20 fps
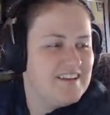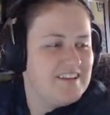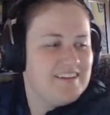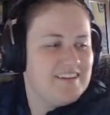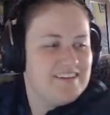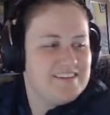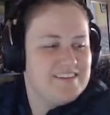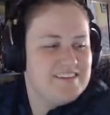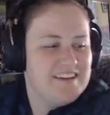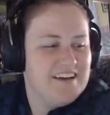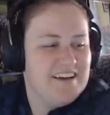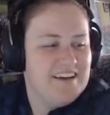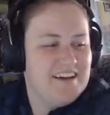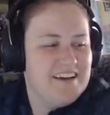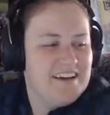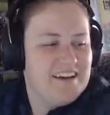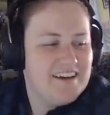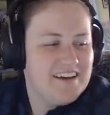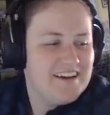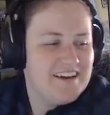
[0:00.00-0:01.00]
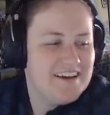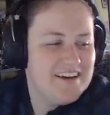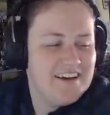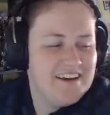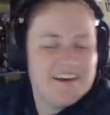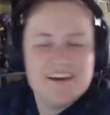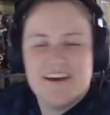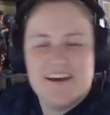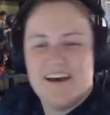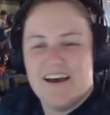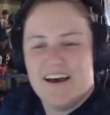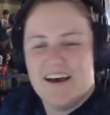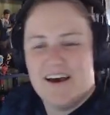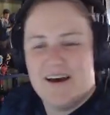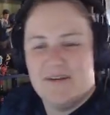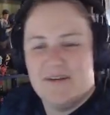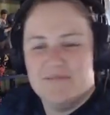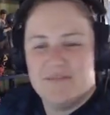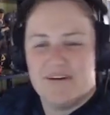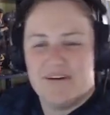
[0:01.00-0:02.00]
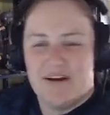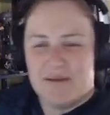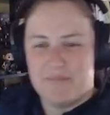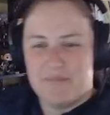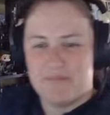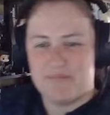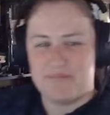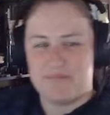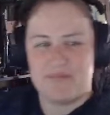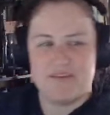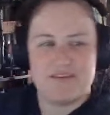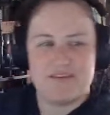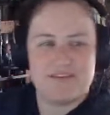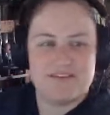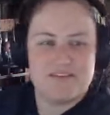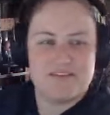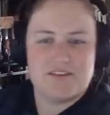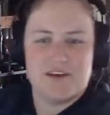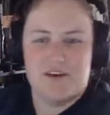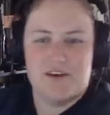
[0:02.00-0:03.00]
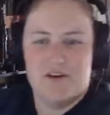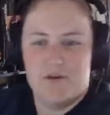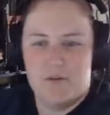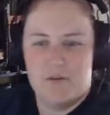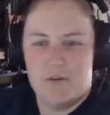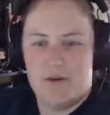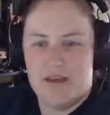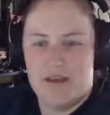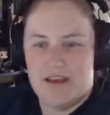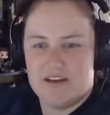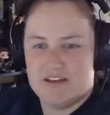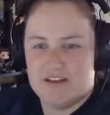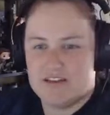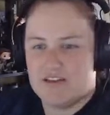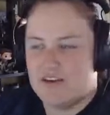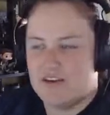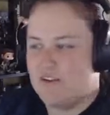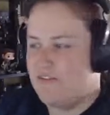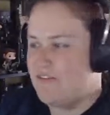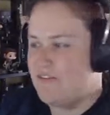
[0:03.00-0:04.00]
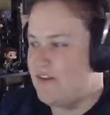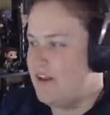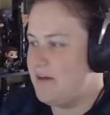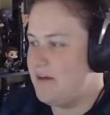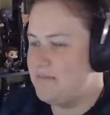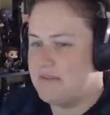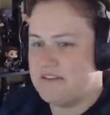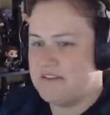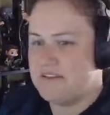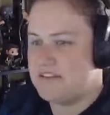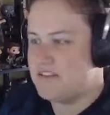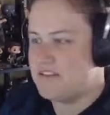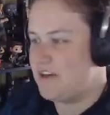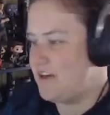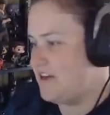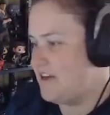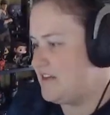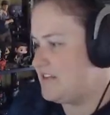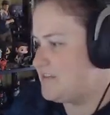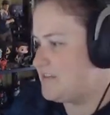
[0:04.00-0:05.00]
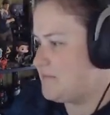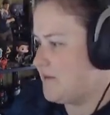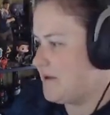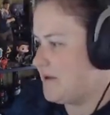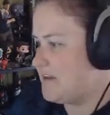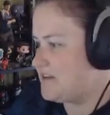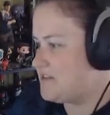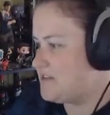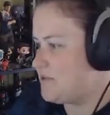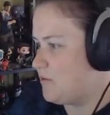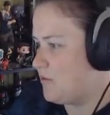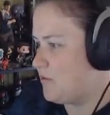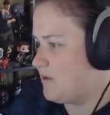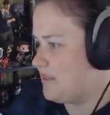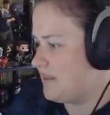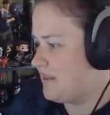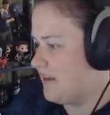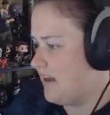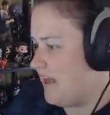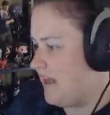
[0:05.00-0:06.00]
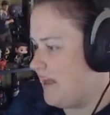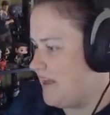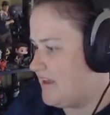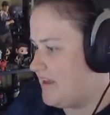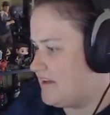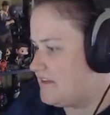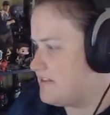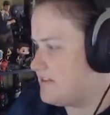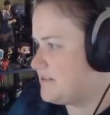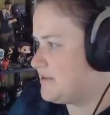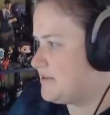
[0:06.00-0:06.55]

Yeah. Alright. So, we are just going to fill up this entire space with land.